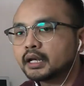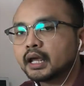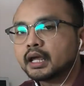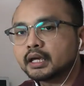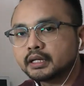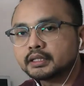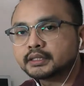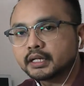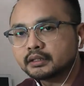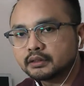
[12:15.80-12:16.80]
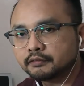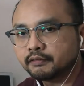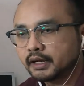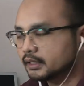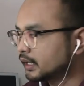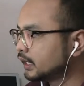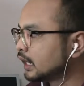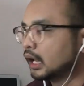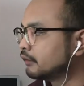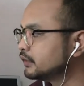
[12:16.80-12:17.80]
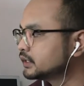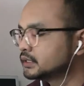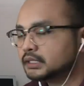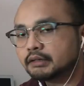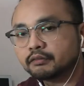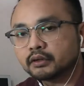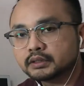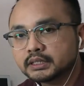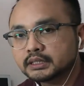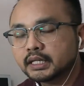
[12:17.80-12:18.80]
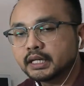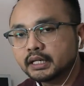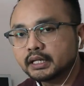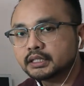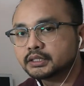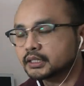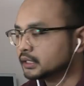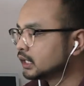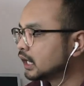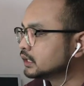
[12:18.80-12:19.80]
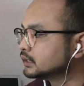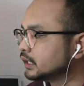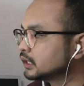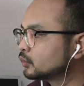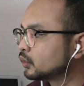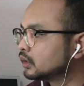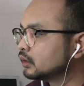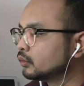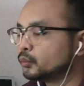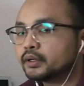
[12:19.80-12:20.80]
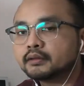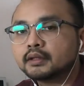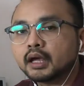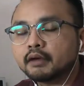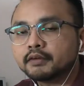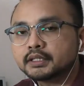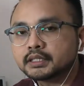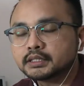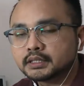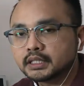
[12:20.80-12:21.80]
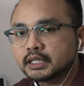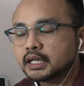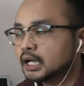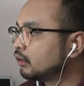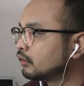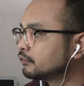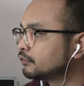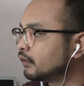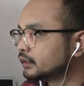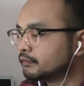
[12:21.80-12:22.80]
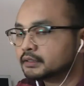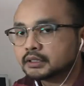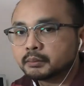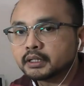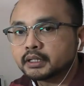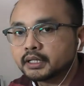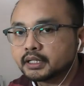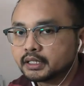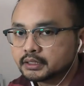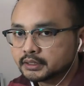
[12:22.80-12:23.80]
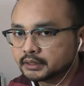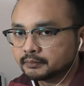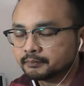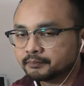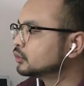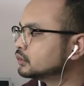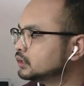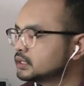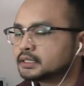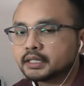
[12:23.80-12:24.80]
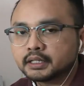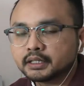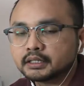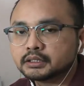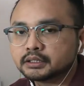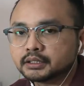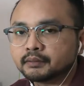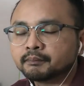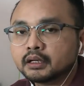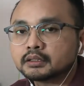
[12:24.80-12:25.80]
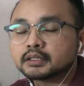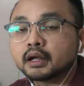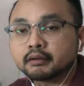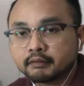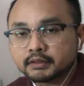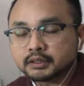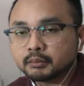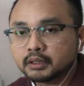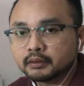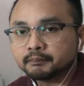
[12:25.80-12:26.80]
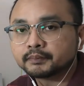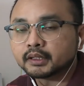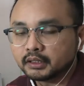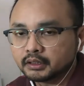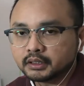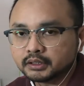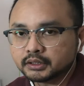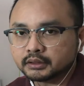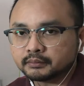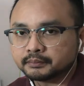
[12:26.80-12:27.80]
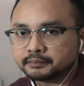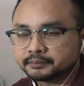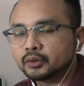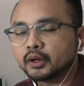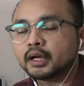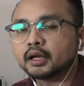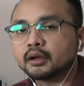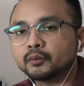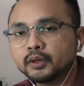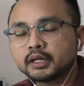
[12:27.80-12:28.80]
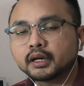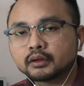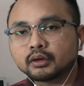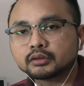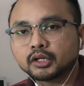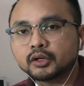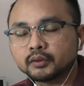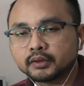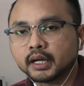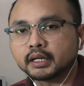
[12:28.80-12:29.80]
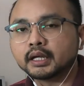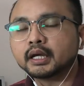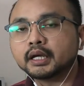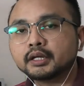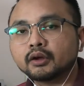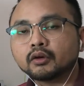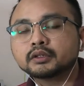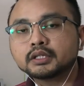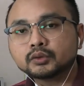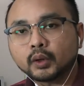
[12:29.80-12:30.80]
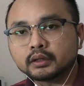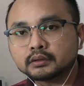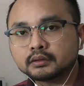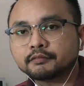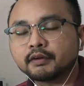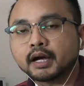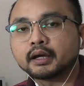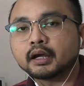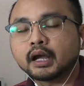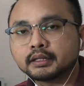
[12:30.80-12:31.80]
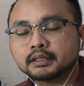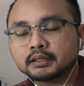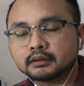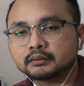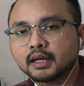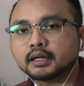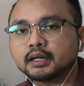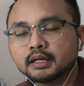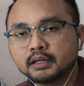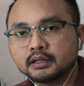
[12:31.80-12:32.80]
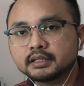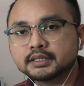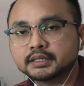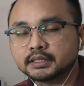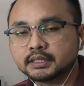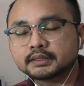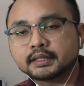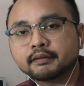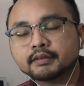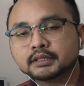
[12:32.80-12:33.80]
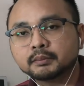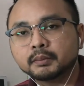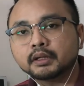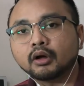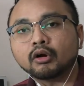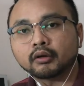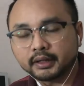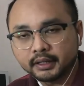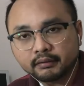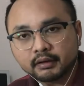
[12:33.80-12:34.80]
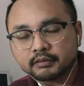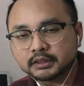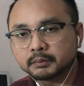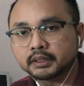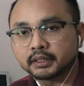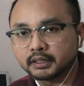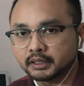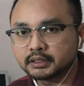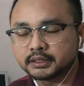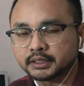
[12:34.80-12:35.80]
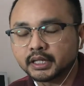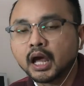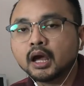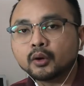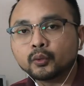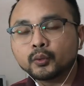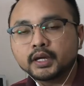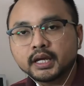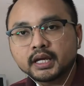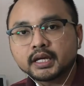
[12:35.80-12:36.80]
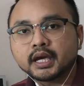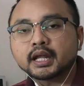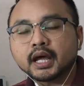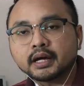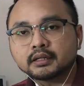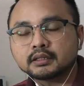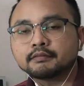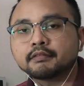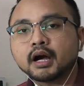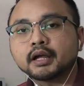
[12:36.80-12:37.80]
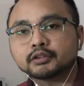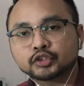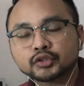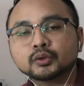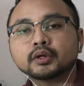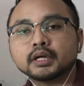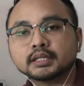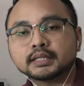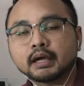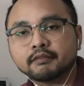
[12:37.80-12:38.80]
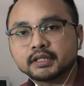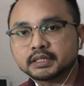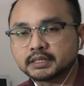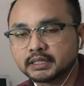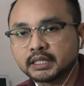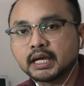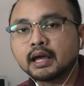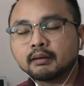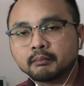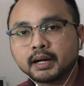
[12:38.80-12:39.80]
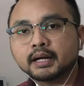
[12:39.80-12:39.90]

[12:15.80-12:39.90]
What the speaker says: and it is identified that the efficiency for this heat engine is equal with the efficiency of the reversible heat engine. So this heat engine is reversible heat engine. So we can conclude that in order to identify either that heat engine is reversible or irreversible heat engine, we can identify through its efficiency,